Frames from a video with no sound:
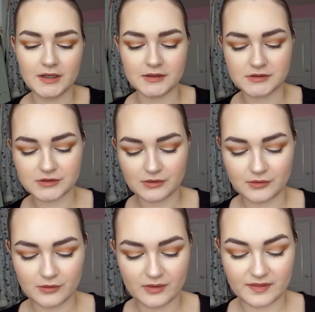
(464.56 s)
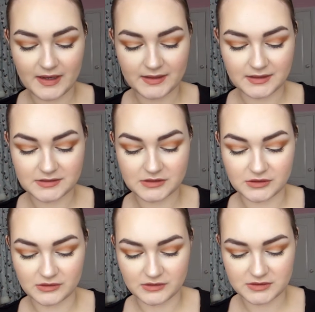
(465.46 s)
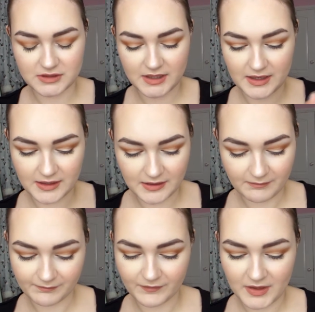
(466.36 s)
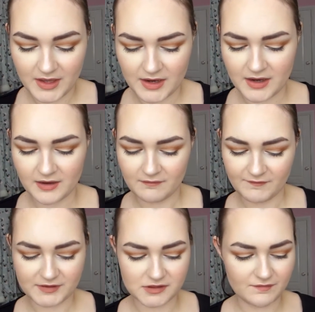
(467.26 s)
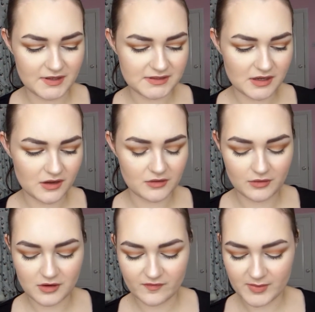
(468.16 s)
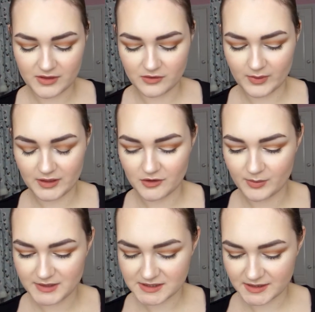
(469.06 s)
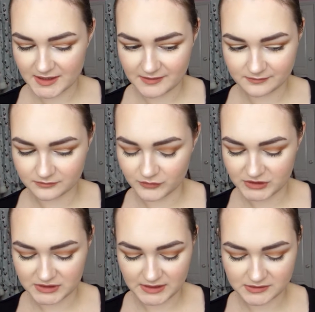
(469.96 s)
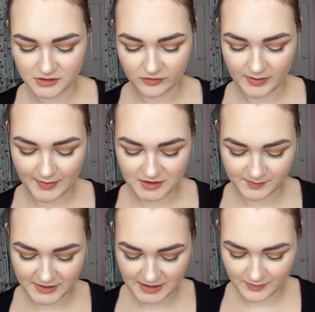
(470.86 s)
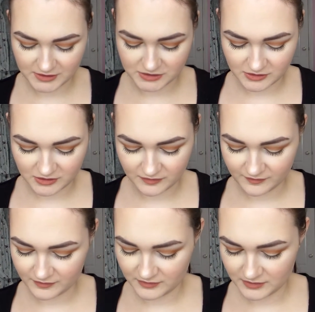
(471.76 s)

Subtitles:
so that is good. For some reason I got it all over me though when I opened it there, which is not great. Might just be how I took off